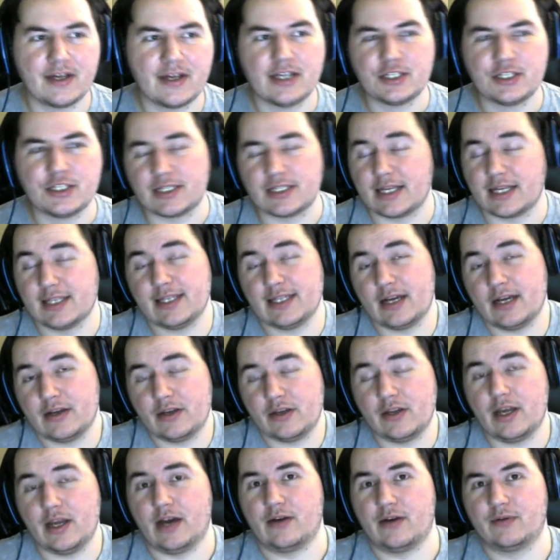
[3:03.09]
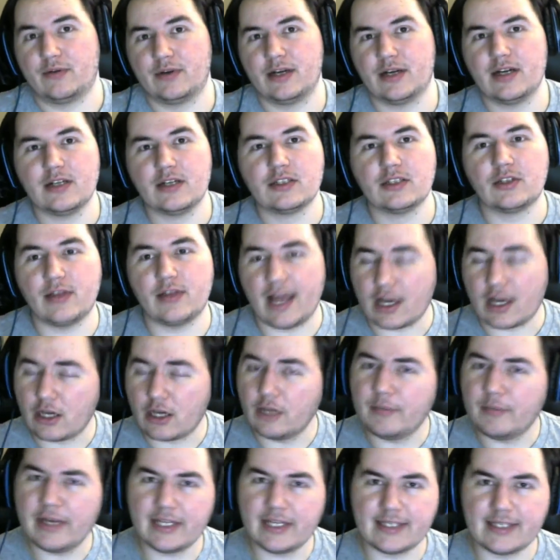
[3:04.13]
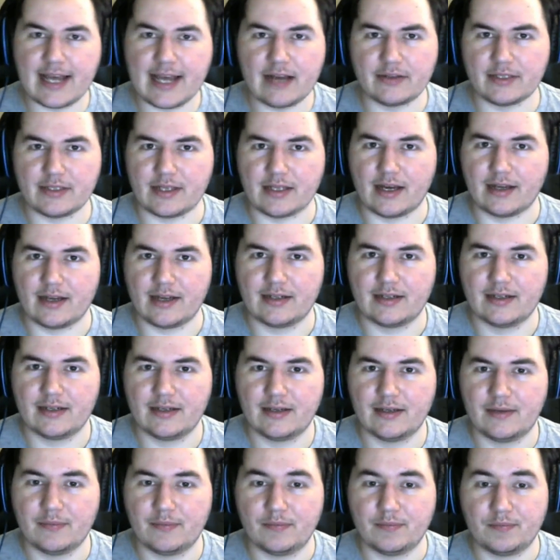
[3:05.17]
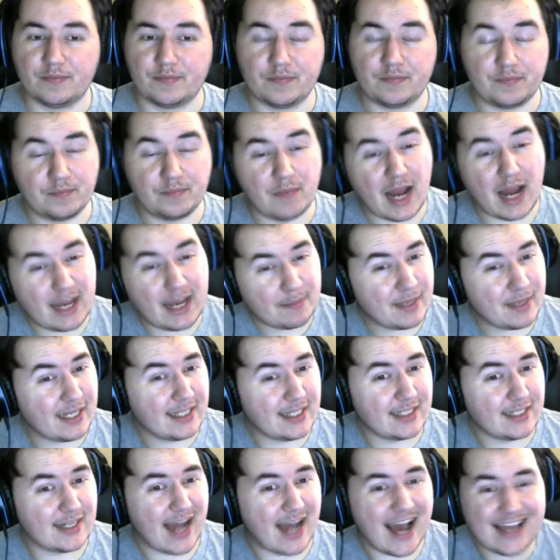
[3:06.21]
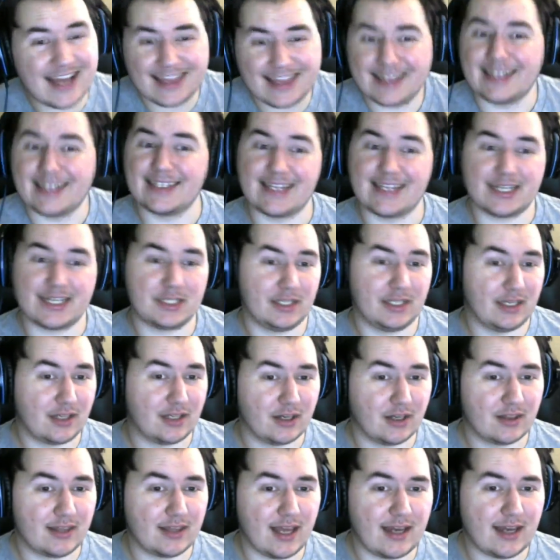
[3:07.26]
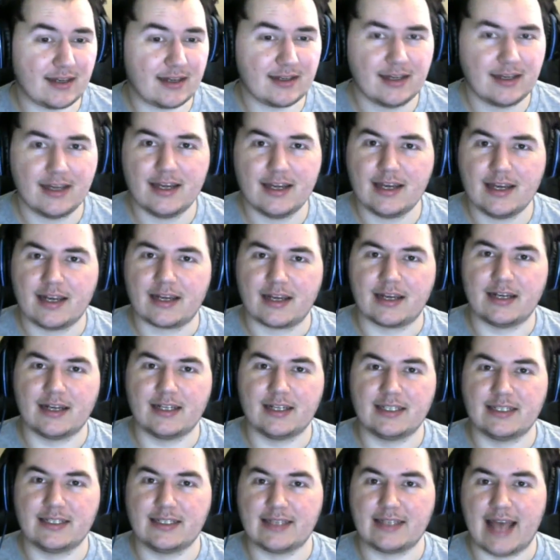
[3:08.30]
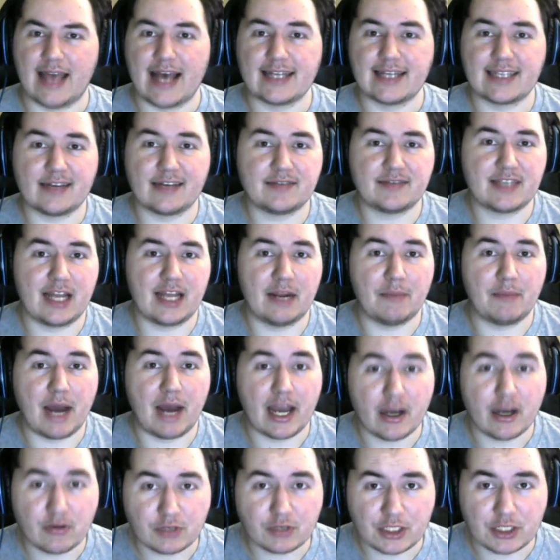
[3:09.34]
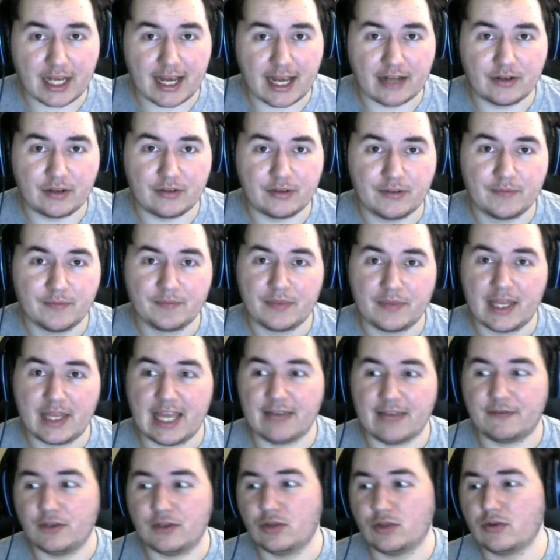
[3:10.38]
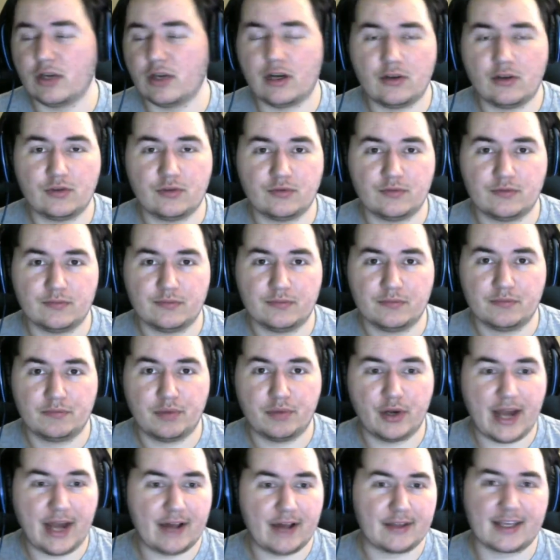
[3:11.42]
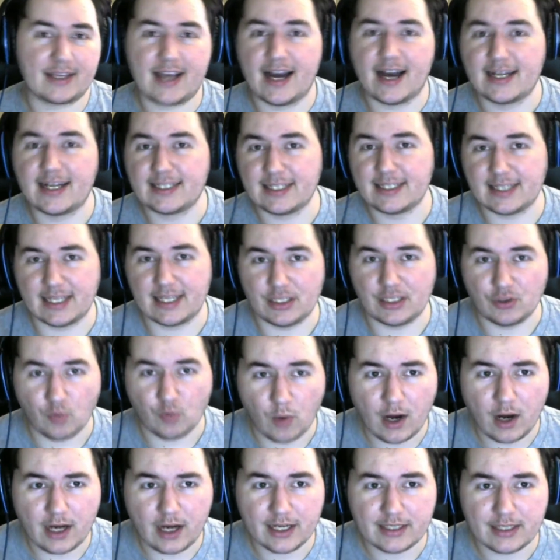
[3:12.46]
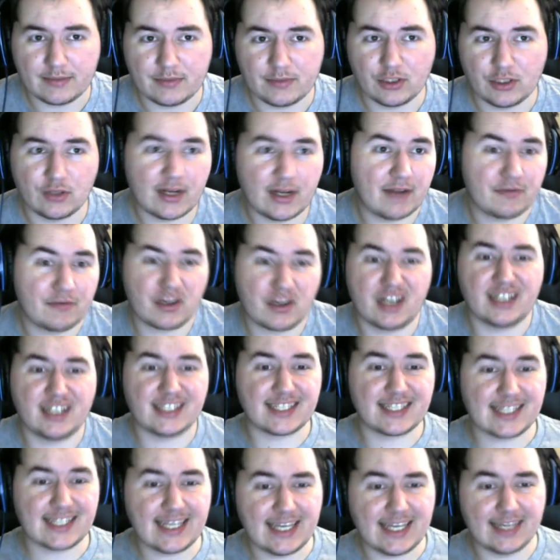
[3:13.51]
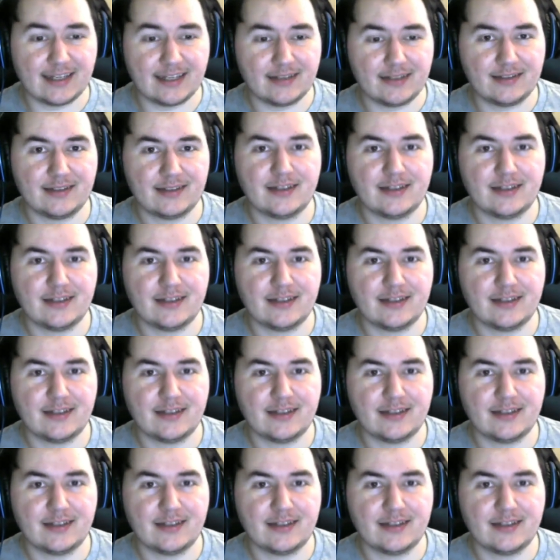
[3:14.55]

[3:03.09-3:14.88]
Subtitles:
She's going to tell you no. So that could be a downside. In my opinion, I think that's actually a good thing. Because as I've said on my own channel, if you don't put out the content that you want, you're never going to see it.